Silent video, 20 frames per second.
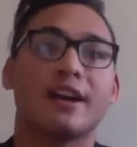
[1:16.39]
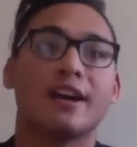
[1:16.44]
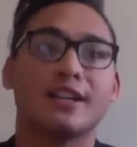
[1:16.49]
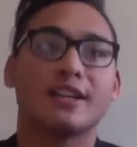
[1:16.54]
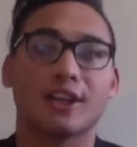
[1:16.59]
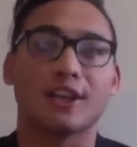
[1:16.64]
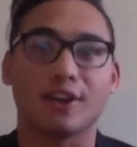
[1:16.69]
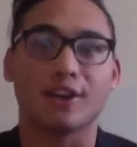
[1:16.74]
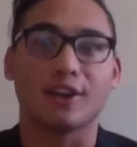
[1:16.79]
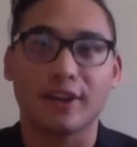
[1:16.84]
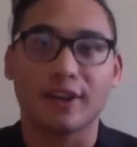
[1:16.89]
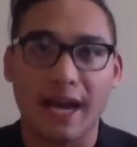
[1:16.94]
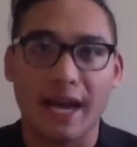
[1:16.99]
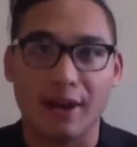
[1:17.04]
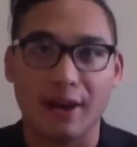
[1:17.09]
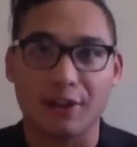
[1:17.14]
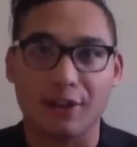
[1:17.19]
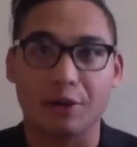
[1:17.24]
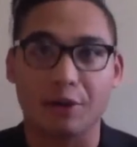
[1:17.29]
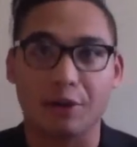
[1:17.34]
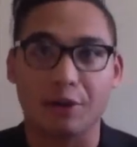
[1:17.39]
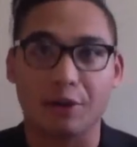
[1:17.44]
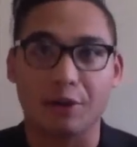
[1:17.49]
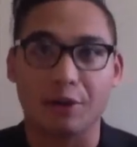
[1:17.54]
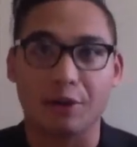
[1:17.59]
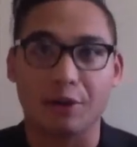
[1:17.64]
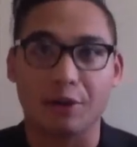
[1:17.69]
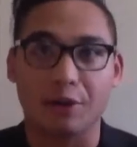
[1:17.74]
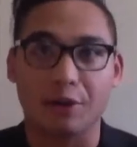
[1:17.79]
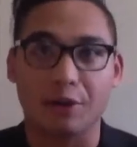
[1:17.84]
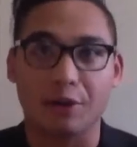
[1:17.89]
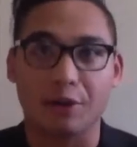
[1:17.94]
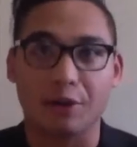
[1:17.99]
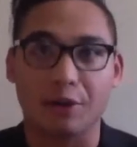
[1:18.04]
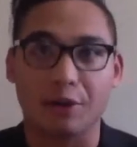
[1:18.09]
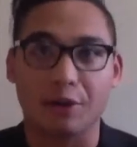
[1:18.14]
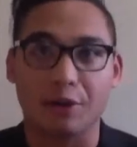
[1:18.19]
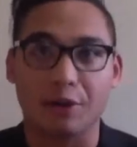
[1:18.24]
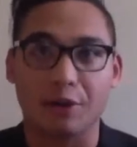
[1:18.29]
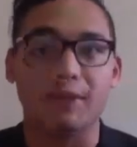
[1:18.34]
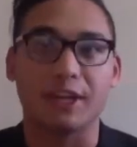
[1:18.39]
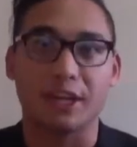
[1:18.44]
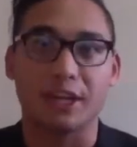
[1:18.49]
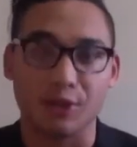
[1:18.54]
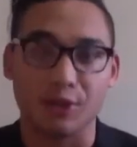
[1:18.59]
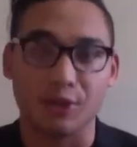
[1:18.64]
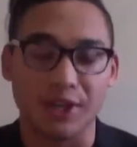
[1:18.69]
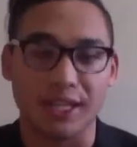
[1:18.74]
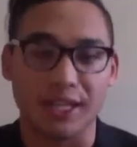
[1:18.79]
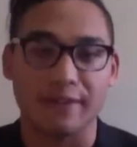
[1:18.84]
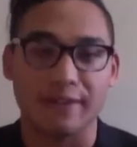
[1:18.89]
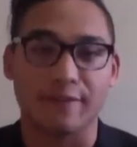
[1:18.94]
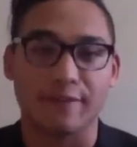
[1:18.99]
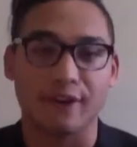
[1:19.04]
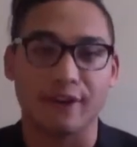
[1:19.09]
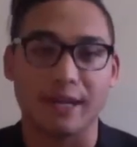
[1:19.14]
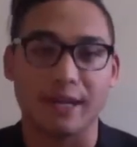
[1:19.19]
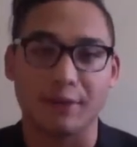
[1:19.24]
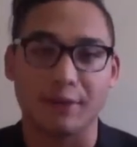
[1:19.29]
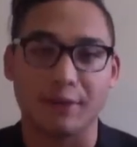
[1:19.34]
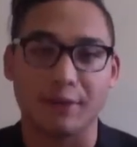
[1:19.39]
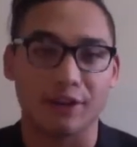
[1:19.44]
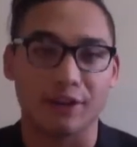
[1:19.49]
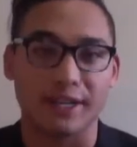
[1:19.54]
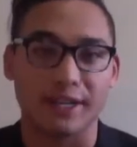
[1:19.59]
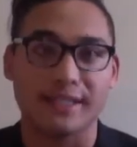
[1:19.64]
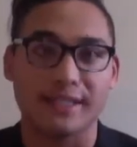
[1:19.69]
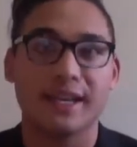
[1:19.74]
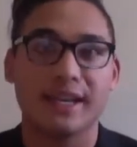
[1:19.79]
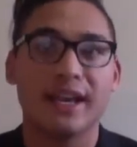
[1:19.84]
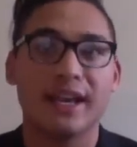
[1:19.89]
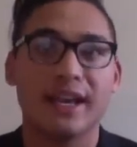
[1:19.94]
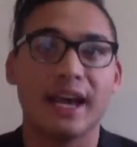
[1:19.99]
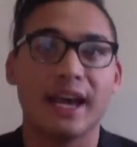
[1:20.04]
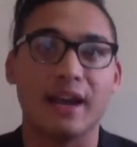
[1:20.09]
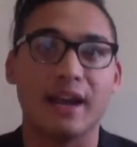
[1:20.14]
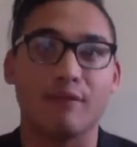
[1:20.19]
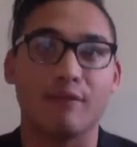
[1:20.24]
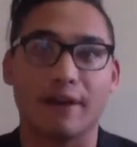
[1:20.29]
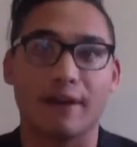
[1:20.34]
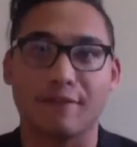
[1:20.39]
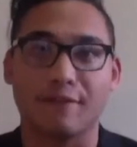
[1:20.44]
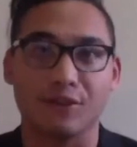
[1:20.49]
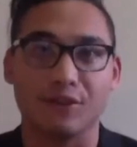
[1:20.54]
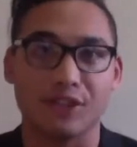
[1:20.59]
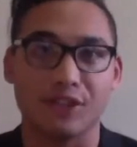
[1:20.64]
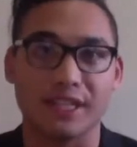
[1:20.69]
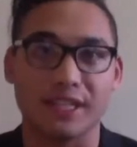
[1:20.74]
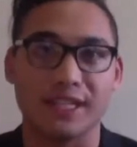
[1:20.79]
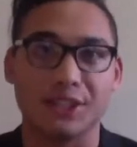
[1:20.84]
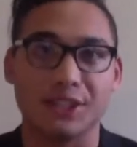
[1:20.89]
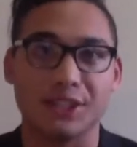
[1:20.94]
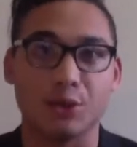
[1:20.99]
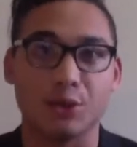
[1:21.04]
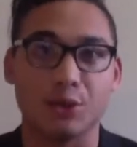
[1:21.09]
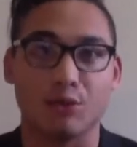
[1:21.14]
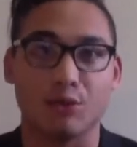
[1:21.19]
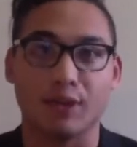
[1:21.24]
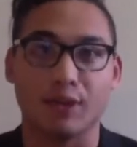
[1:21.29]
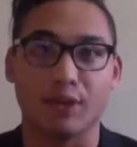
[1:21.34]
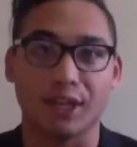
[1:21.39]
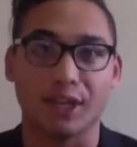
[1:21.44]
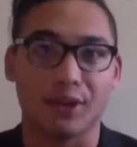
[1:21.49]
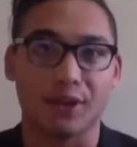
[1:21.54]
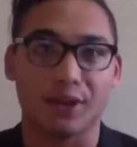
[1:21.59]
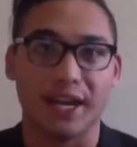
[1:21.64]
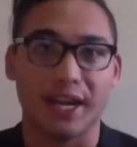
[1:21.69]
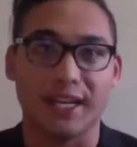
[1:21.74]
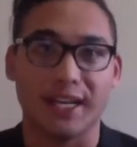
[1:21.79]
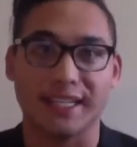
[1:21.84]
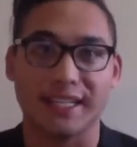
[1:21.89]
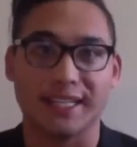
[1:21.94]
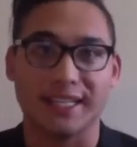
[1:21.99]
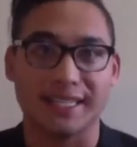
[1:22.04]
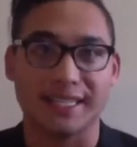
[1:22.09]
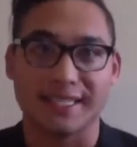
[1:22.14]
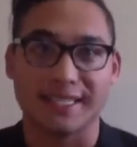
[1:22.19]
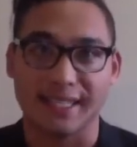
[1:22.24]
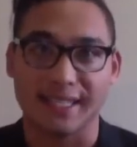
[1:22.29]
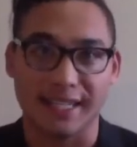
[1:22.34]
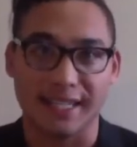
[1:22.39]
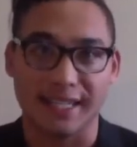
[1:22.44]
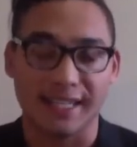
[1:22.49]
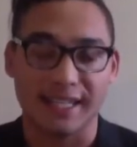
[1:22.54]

to learn how they're building a welcoming community for immigrants and refugees who are relocating to the city.